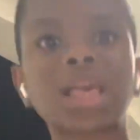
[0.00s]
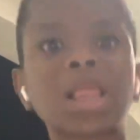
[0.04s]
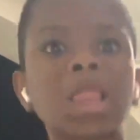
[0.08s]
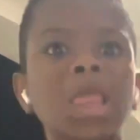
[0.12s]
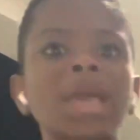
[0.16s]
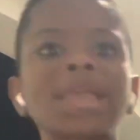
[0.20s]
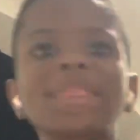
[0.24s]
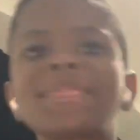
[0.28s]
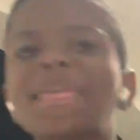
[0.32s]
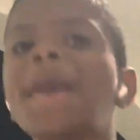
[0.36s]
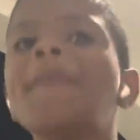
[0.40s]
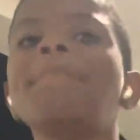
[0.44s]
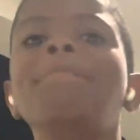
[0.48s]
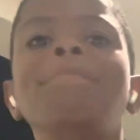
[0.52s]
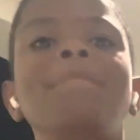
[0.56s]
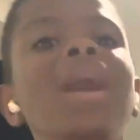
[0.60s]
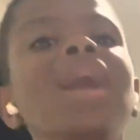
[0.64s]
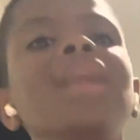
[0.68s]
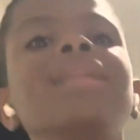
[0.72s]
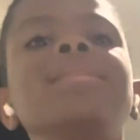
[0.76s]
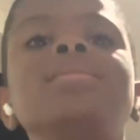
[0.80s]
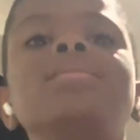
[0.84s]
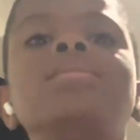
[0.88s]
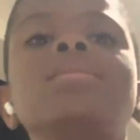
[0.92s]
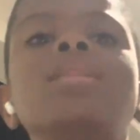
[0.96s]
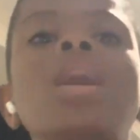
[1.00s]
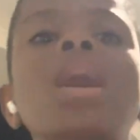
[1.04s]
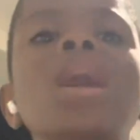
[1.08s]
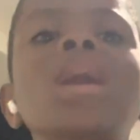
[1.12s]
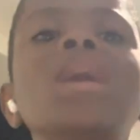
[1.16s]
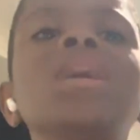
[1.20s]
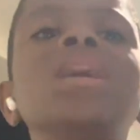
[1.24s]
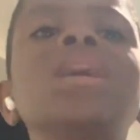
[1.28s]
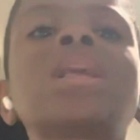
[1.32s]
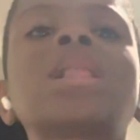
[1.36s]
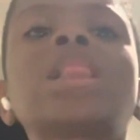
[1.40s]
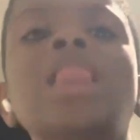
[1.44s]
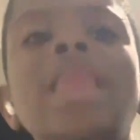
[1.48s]
click that button.
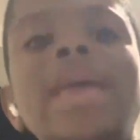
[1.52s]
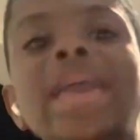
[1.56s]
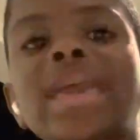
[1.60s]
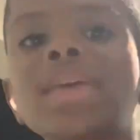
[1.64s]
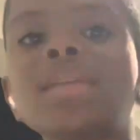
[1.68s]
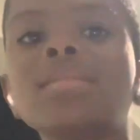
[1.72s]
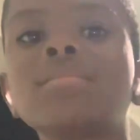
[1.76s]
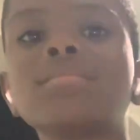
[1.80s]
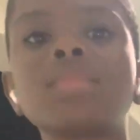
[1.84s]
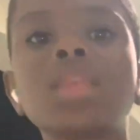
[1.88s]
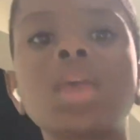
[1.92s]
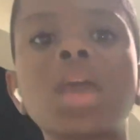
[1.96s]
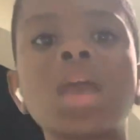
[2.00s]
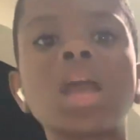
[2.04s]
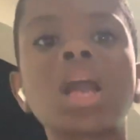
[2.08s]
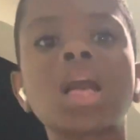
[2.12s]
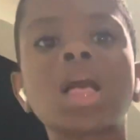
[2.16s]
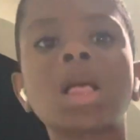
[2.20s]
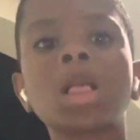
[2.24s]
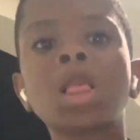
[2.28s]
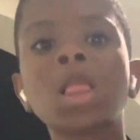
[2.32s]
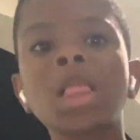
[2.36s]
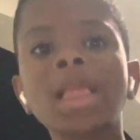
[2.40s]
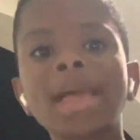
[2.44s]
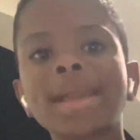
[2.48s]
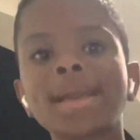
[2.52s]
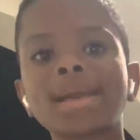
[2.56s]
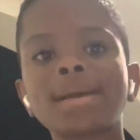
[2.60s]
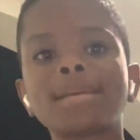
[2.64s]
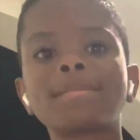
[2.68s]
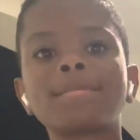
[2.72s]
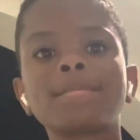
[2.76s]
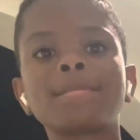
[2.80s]
Click it, click.